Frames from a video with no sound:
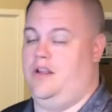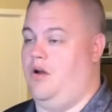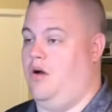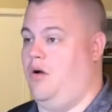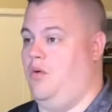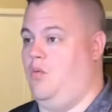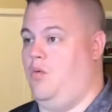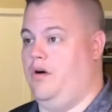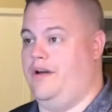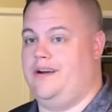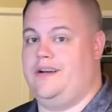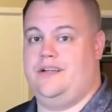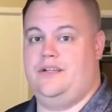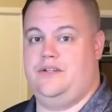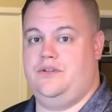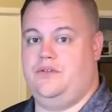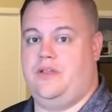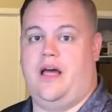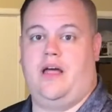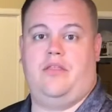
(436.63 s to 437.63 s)
wanted to
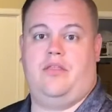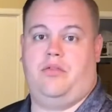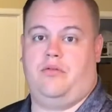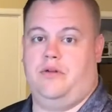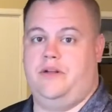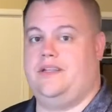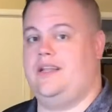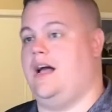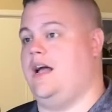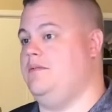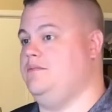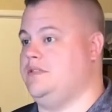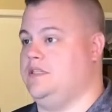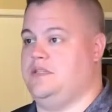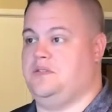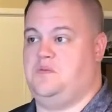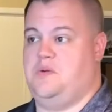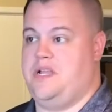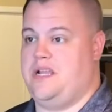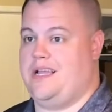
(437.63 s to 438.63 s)
do that 3 times
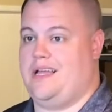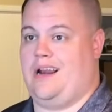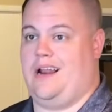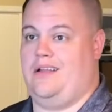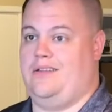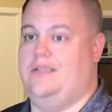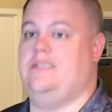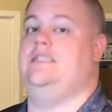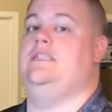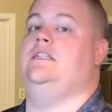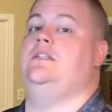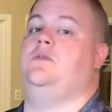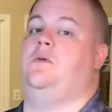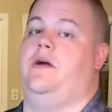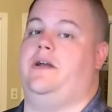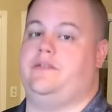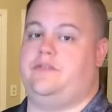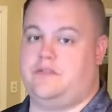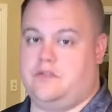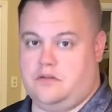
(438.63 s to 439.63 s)
this week and I only did it
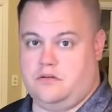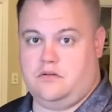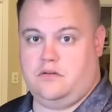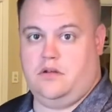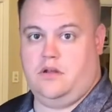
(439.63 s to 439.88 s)
twice.